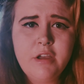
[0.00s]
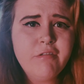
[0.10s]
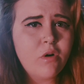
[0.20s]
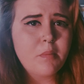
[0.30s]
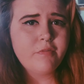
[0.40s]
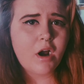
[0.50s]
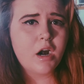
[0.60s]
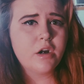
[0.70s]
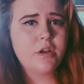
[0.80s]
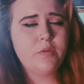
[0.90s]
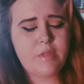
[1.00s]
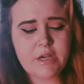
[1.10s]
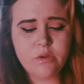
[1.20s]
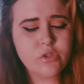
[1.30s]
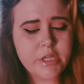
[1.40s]
form of art
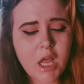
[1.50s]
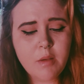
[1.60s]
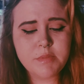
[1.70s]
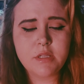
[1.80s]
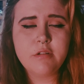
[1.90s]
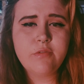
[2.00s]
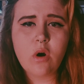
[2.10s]
that usually comes in the